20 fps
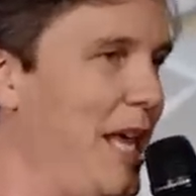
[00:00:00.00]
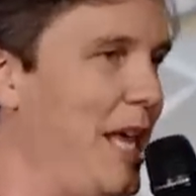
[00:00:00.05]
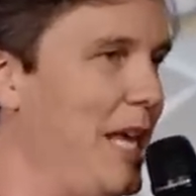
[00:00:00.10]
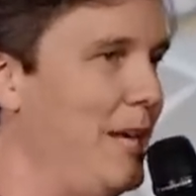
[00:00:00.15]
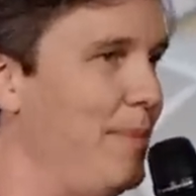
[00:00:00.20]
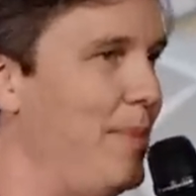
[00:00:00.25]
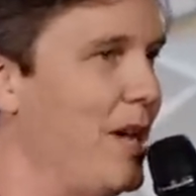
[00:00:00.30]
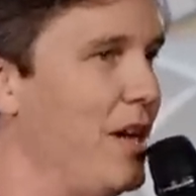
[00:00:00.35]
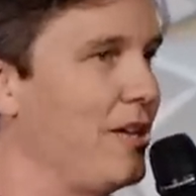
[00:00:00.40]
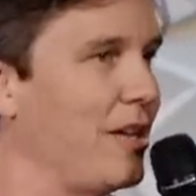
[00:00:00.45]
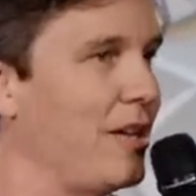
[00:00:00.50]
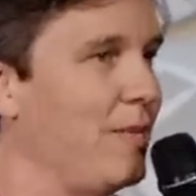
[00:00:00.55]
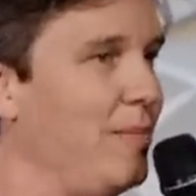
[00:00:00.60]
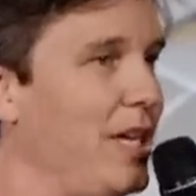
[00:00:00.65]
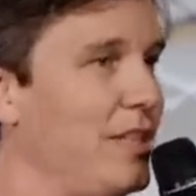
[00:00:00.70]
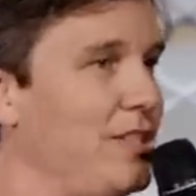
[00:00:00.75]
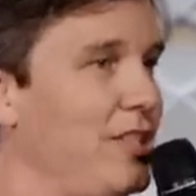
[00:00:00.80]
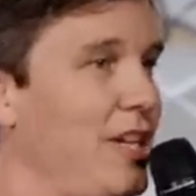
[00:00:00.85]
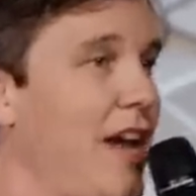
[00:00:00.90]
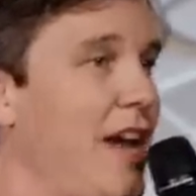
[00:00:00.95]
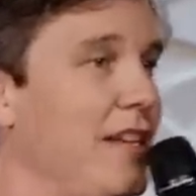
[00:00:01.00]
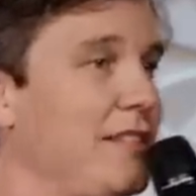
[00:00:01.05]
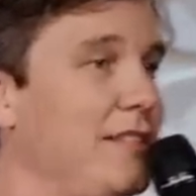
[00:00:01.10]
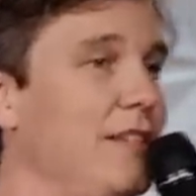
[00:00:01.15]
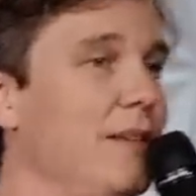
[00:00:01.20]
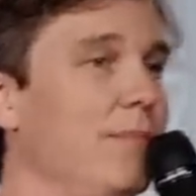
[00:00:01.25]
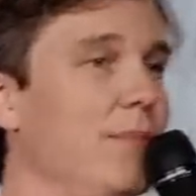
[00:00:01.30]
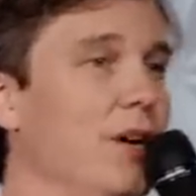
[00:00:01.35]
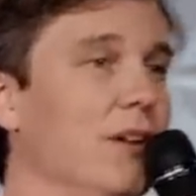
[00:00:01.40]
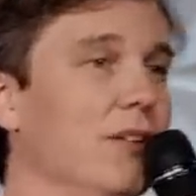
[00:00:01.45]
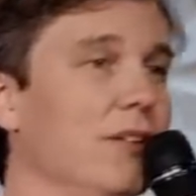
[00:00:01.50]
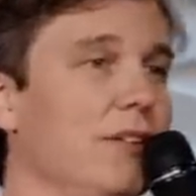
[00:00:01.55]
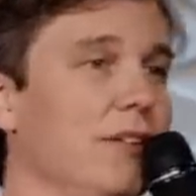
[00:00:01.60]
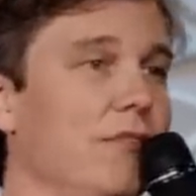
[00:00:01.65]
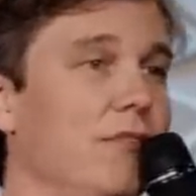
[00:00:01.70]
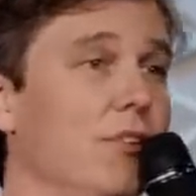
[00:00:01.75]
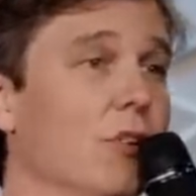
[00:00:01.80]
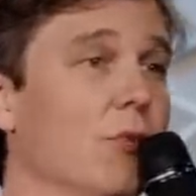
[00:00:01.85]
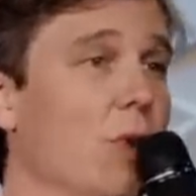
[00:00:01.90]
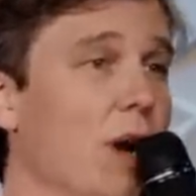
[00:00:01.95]
Any belt can be a chastity
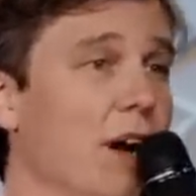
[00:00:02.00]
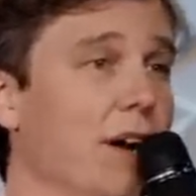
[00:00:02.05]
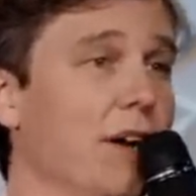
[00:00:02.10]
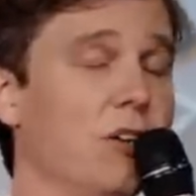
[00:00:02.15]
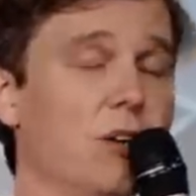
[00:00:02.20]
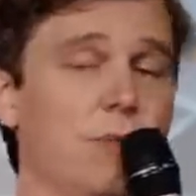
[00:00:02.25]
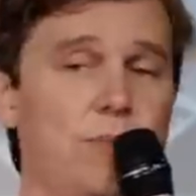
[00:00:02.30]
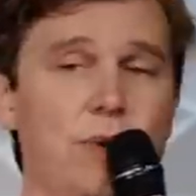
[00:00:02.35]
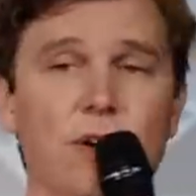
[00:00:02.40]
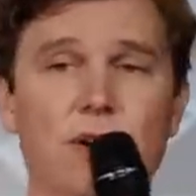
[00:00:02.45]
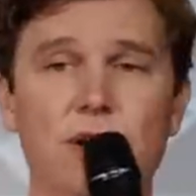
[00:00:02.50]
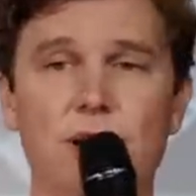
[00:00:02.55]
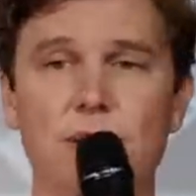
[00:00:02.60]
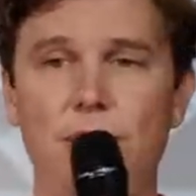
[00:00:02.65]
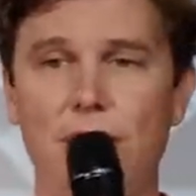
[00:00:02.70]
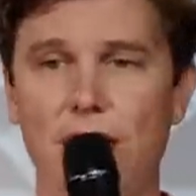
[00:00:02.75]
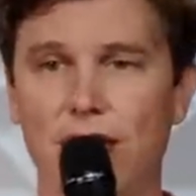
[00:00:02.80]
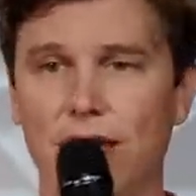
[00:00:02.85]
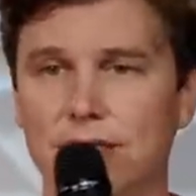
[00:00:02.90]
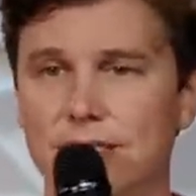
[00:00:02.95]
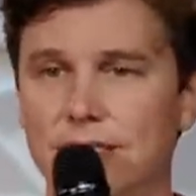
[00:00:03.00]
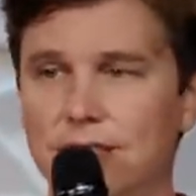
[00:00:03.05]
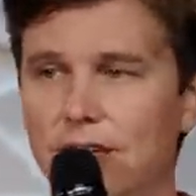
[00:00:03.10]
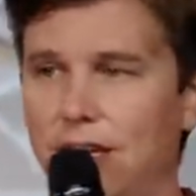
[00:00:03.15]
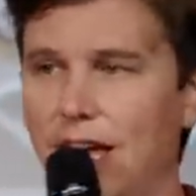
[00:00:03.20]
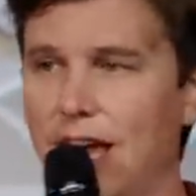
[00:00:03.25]
belt if you're wearing your purity pants.